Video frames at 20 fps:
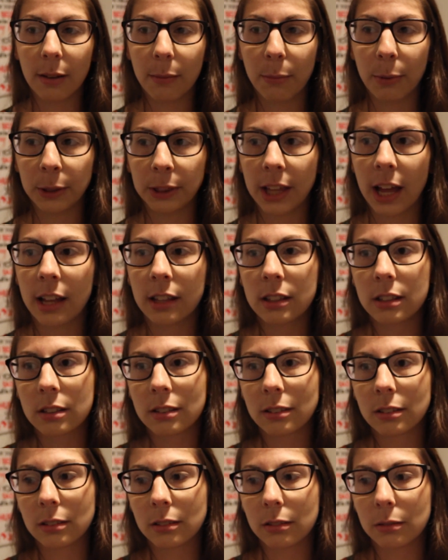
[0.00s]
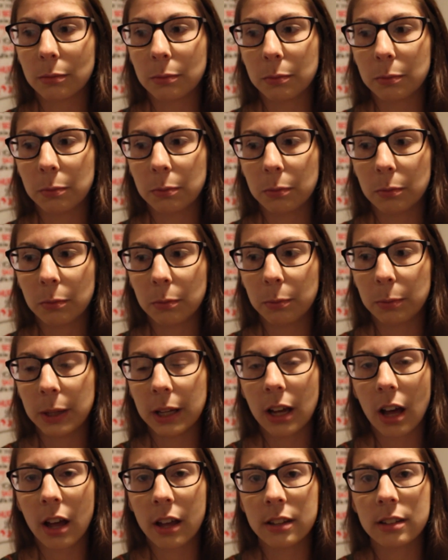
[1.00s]
but that's
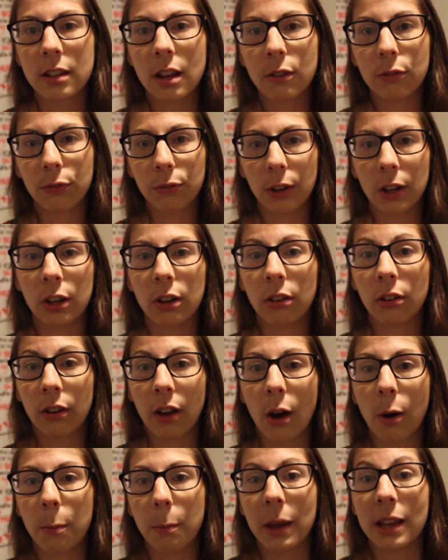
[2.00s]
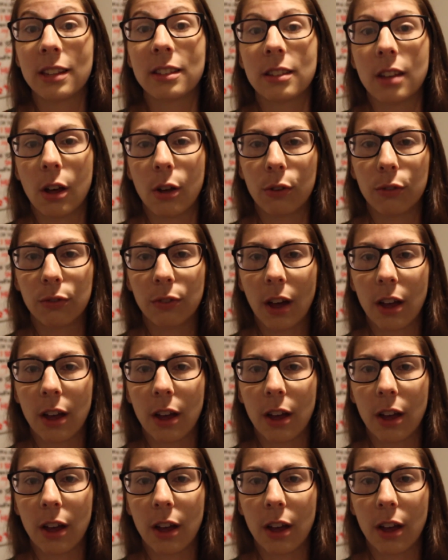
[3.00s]
because I figured out myself,